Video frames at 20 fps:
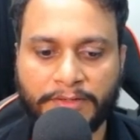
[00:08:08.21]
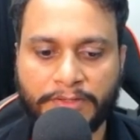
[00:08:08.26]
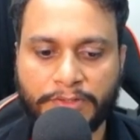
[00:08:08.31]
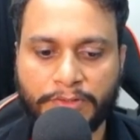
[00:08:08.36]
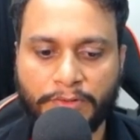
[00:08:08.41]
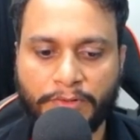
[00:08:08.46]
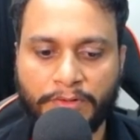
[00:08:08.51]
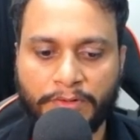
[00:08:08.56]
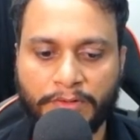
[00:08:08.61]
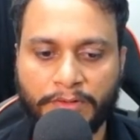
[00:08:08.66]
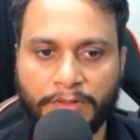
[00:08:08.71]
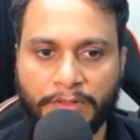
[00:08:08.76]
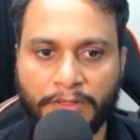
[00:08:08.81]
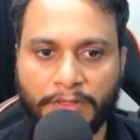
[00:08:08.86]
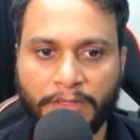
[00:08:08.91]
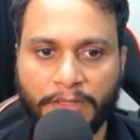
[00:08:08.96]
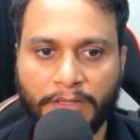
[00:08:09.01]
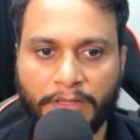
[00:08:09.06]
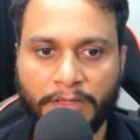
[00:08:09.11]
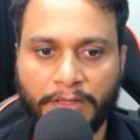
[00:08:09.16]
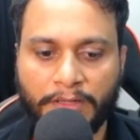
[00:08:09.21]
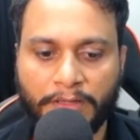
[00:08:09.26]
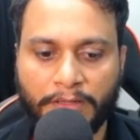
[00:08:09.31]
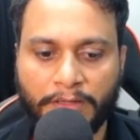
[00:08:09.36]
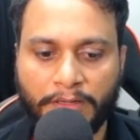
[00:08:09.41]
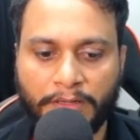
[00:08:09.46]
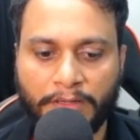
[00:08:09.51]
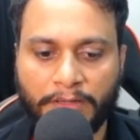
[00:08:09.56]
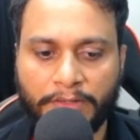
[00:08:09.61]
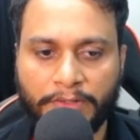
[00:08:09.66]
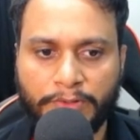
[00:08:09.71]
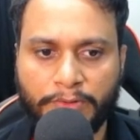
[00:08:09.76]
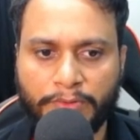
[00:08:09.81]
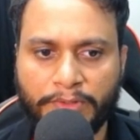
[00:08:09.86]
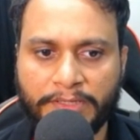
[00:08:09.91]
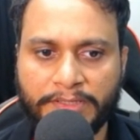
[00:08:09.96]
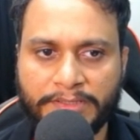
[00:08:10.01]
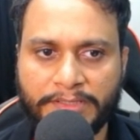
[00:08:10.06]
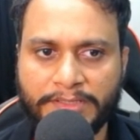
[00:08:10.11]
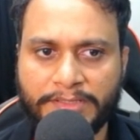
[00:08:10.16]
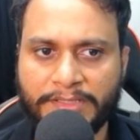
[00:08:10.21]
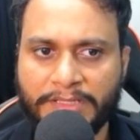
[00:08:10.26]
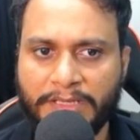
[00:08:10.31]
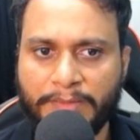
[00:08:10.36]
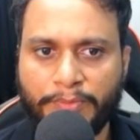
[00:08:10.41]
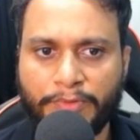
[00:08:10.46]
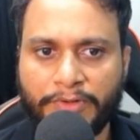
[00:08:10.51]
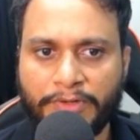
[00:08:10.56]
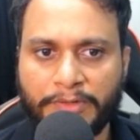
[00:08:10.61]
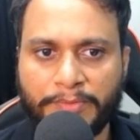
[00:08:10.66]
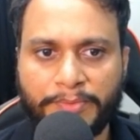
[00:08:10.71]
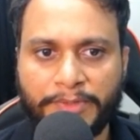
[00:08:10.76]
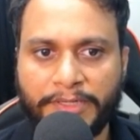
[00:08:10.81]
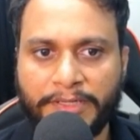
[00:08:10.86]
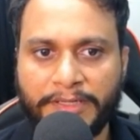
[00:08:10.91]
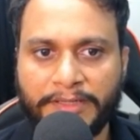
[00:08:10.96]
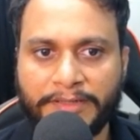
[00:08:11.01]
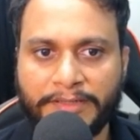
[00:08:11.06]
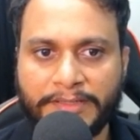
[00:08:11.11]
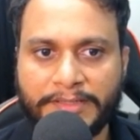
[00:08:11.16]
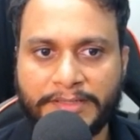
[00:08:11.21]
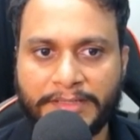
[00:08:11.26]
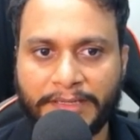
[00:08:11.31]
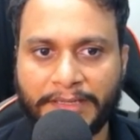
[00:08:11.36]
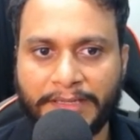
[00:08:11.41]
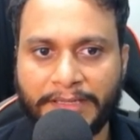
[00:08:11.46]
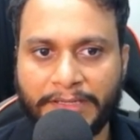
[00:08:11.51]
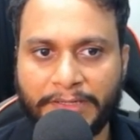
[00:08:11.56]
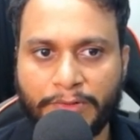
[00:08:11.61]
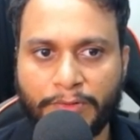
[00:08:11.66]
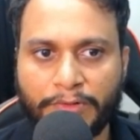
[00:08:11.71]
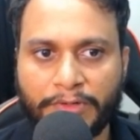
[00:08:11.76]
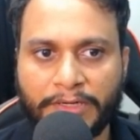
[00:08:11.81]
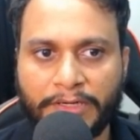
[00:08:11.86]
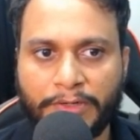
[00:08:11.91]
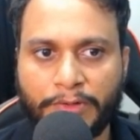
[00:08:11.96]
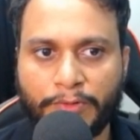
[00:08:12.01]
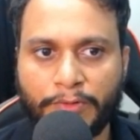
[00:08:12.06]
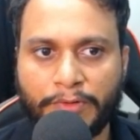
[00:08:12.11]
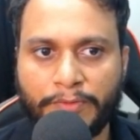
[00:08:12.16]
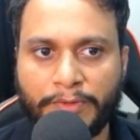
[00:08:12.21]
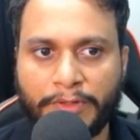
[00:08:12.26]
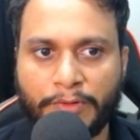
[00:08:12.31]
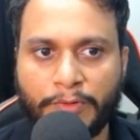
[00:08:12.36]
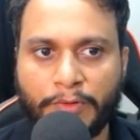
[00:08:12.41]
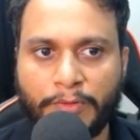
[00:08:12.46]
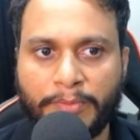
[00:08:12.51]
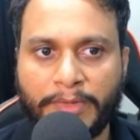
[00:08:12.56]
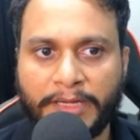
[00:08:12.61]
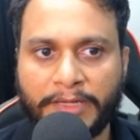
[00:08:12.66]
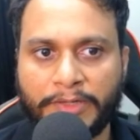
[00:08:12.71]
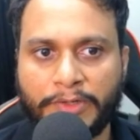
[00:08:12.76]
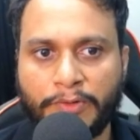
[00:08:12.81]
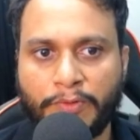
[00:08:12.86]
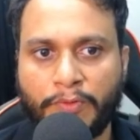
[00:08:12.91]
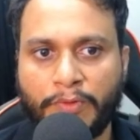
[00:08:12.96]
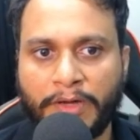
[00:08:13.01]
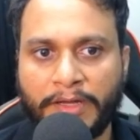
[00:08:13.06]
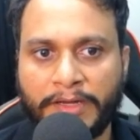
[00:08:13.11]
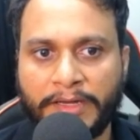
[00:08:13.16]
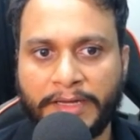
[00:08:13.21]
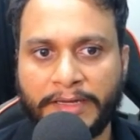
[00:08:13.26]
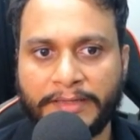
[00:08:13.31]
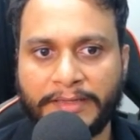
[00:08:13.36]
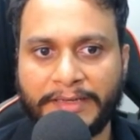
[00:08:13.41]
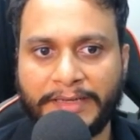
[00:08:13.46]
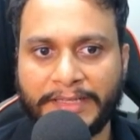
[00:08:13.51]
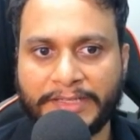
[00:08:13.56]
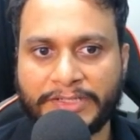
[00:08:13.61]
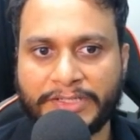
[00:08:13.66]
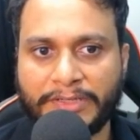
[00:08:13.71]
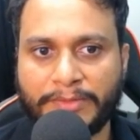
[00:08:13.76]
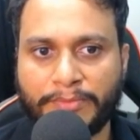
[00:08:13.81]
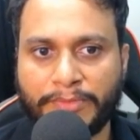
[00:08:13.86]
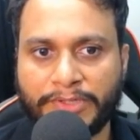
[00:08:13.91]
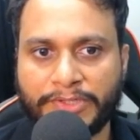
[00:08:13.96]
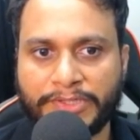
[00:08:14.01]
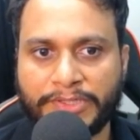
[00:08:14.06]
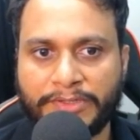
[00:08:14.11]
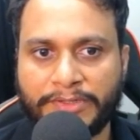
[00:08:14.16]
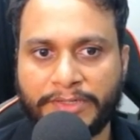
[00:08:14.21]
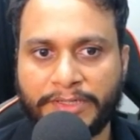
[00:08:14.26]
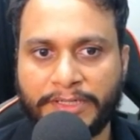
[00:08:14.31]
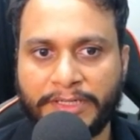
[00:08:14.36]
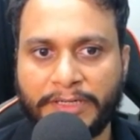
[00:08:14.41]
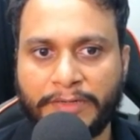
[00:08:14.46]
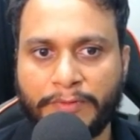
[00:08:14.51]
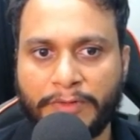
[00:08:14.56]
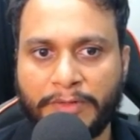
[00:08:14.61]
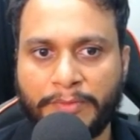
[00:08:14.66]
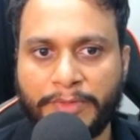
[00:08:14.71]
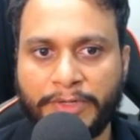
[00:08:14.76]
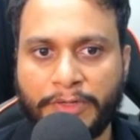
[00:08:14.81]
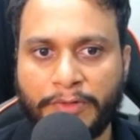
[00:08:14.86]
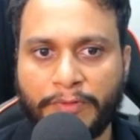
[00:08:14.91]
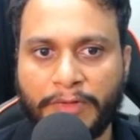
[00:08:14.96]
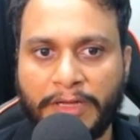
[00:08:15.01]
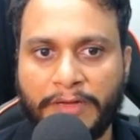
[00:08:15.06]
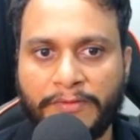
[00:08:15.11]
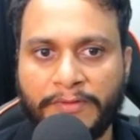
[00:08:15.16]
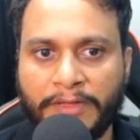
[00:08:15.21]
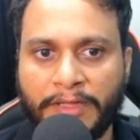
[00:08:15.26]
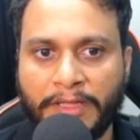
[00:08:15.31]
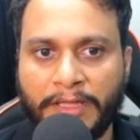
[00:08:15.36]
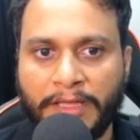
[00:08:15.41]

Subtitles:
So you can just keep on repeating this. Again, your control will go back to 1 and the next number generated will be 12.